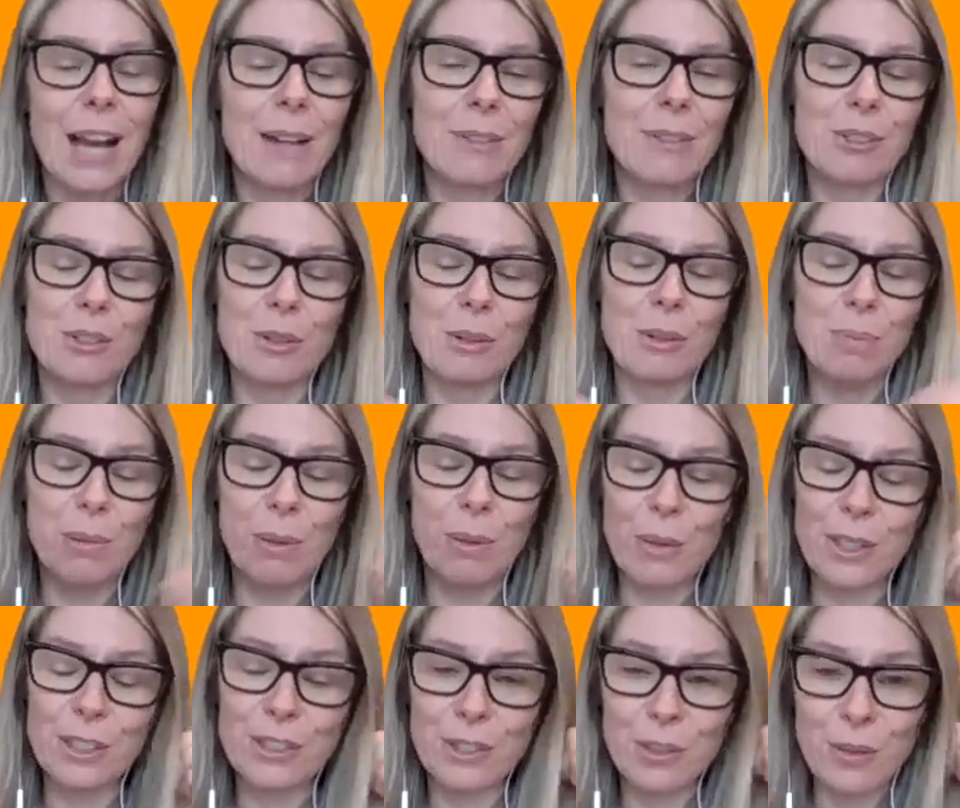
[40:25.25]
I'm sure
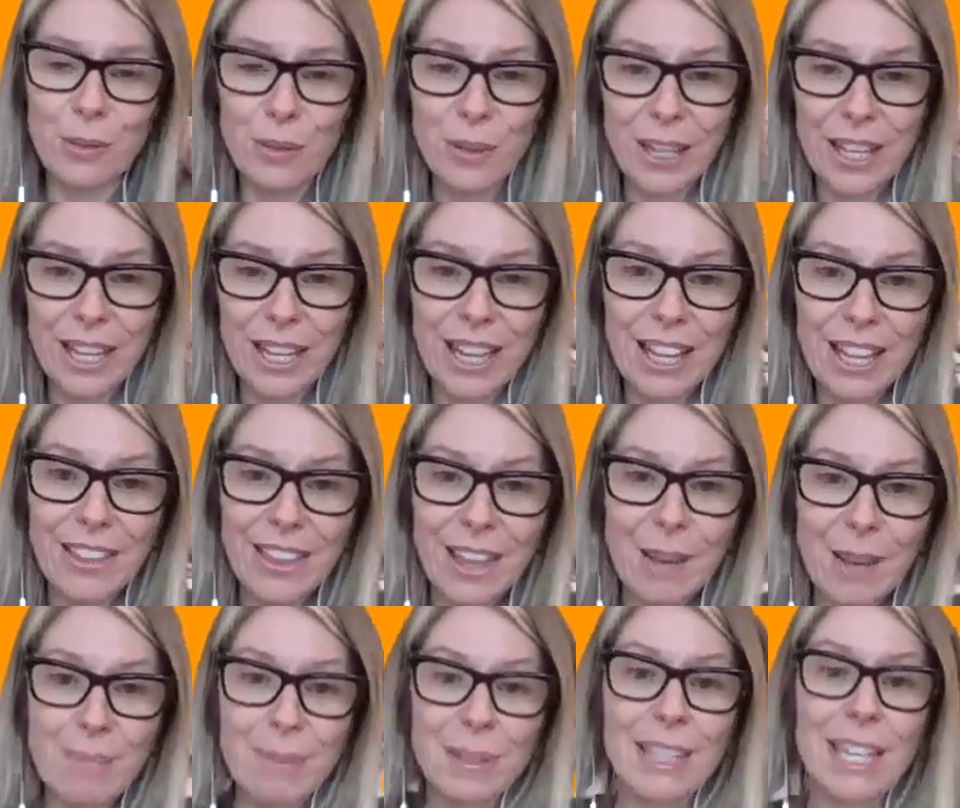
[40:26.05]
employers don't want to hear
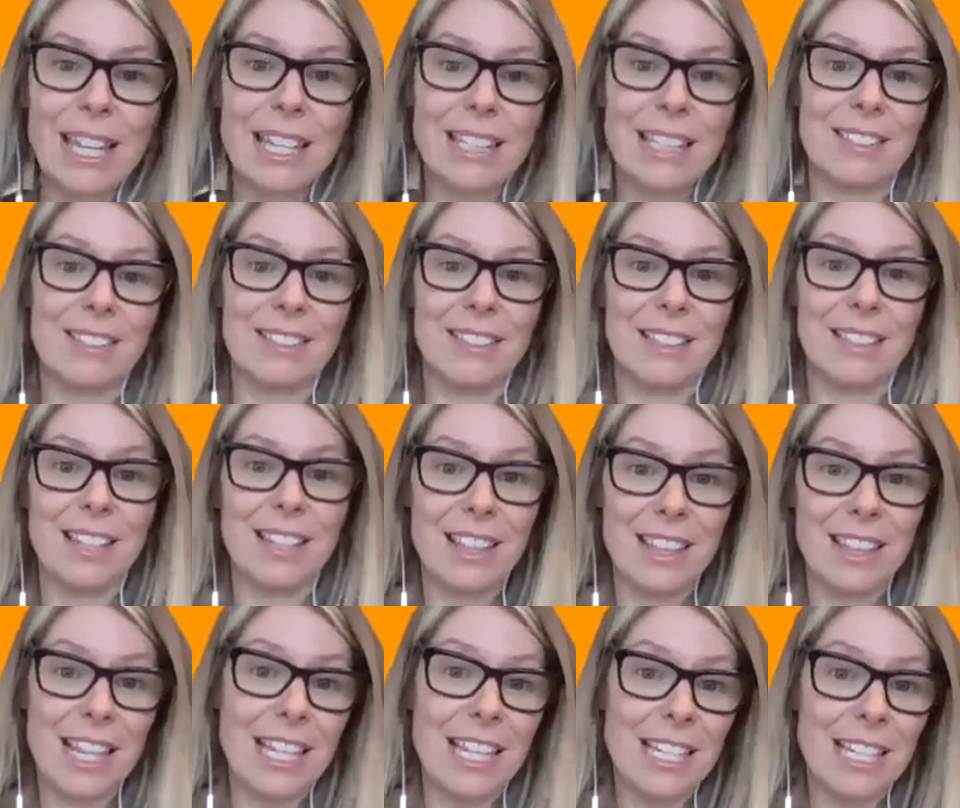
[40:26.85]
that, but
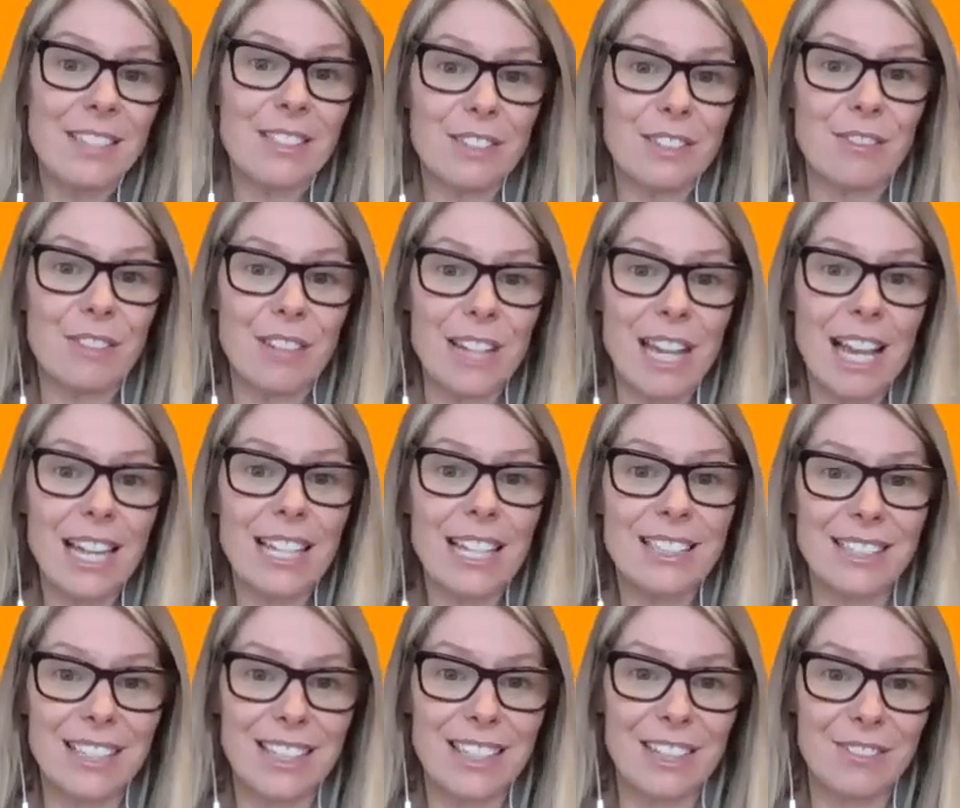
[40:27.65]
that is the
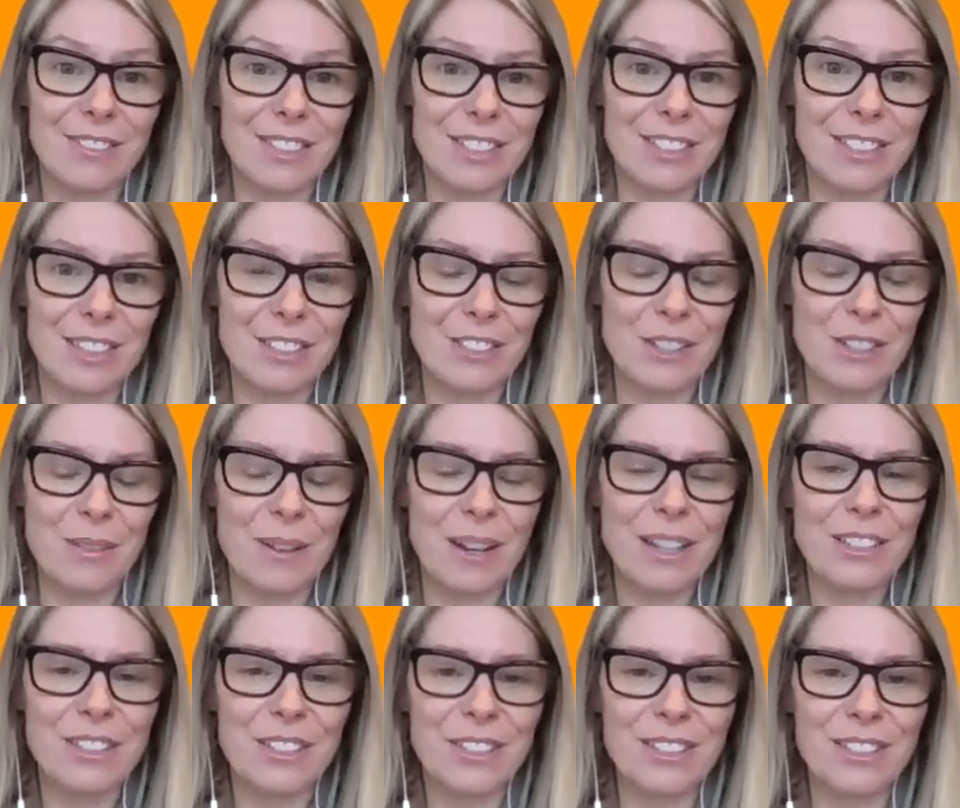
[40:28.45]
reality of the
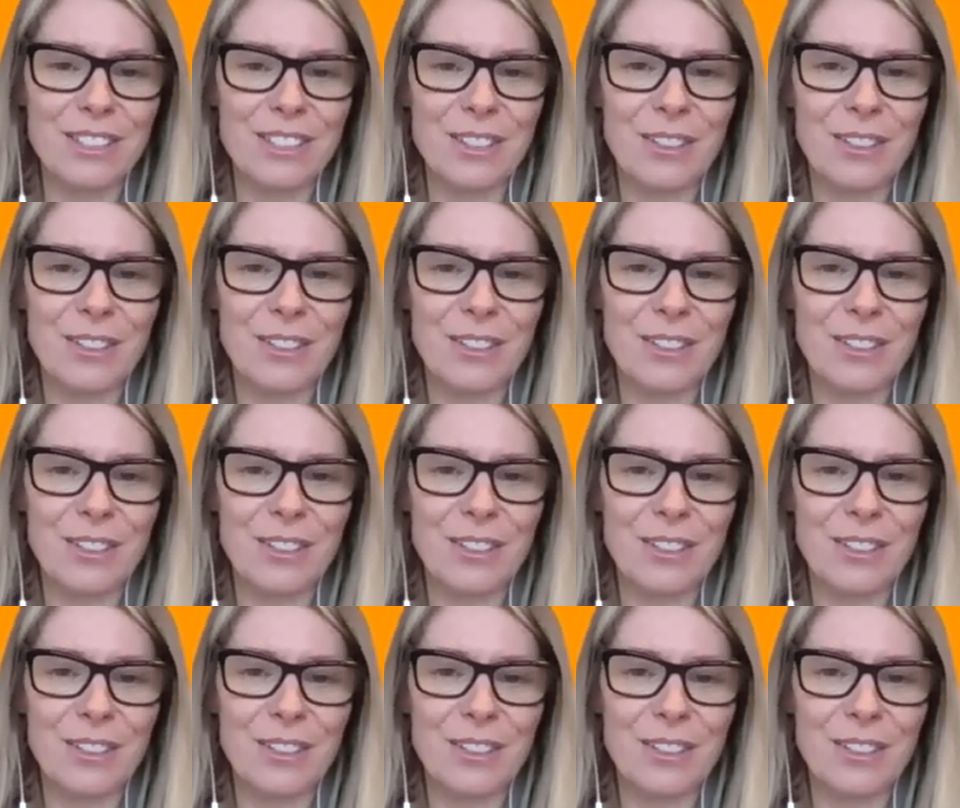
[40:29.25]
situation.